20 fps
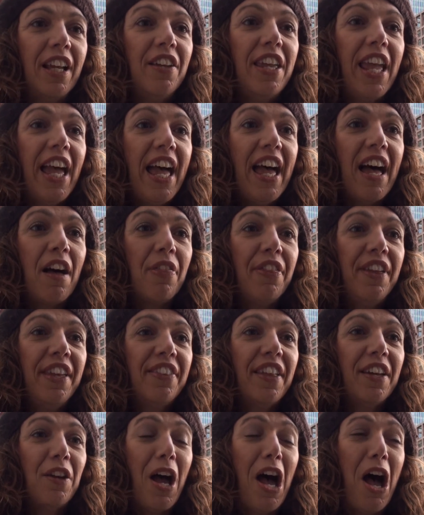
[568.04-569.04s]
Yeah, I think
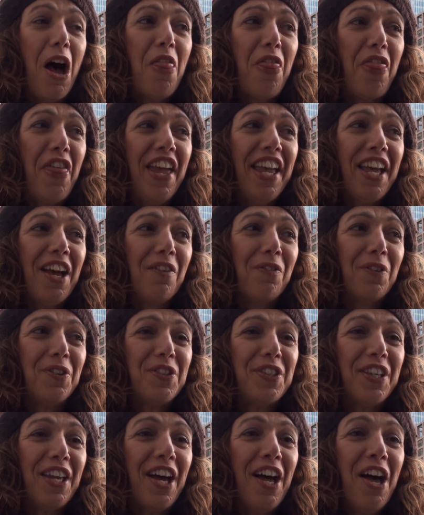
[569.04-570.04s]
I
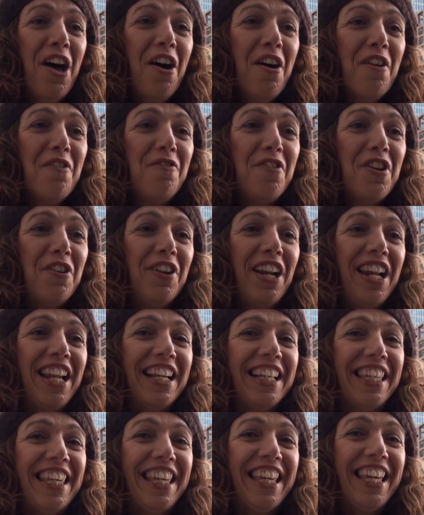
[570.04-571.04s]
was very
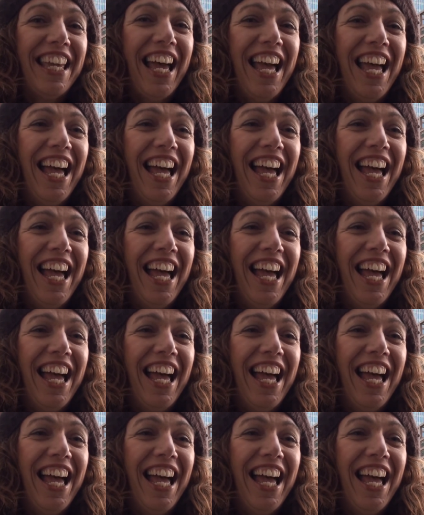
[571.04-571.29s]
lucky.